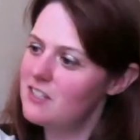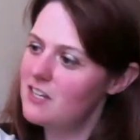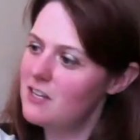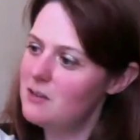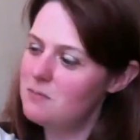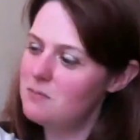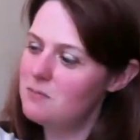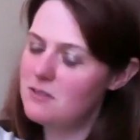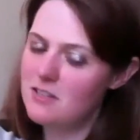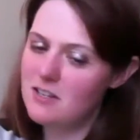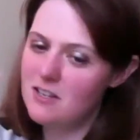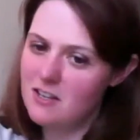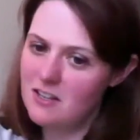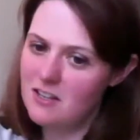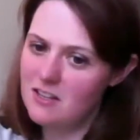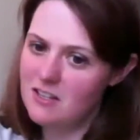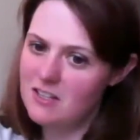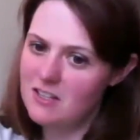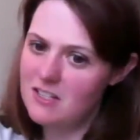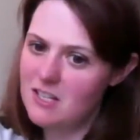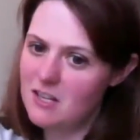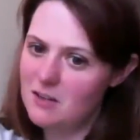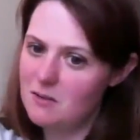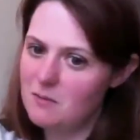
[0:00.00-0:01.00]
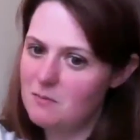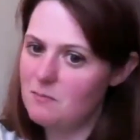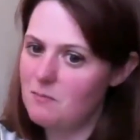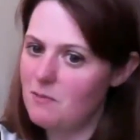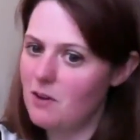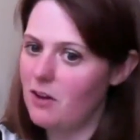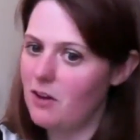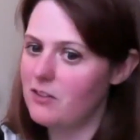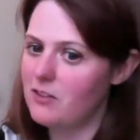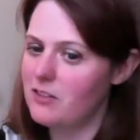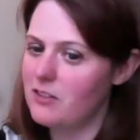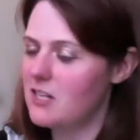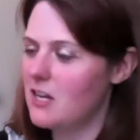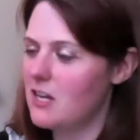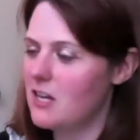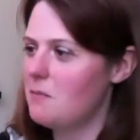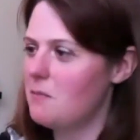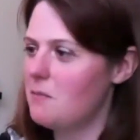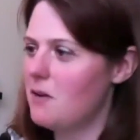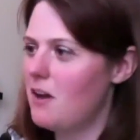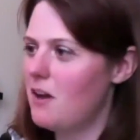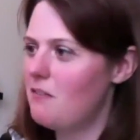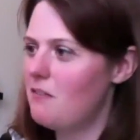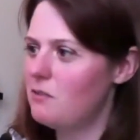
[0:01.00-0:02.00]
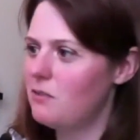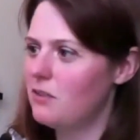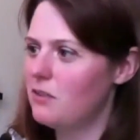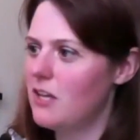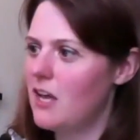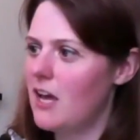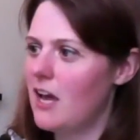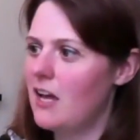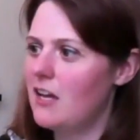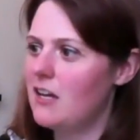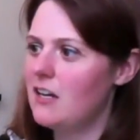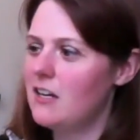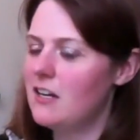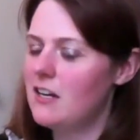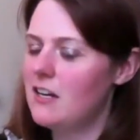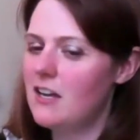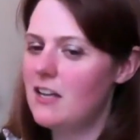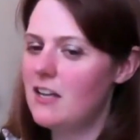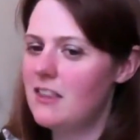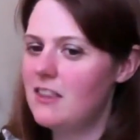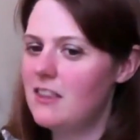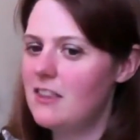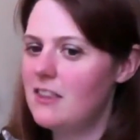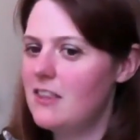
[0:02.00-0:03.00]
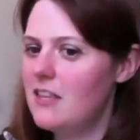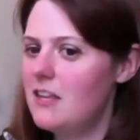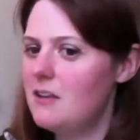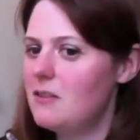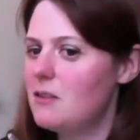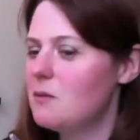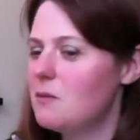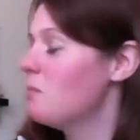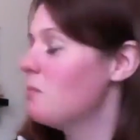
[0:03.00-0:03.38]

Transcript: keeps it in the tip all the time. I haven't really had. I think the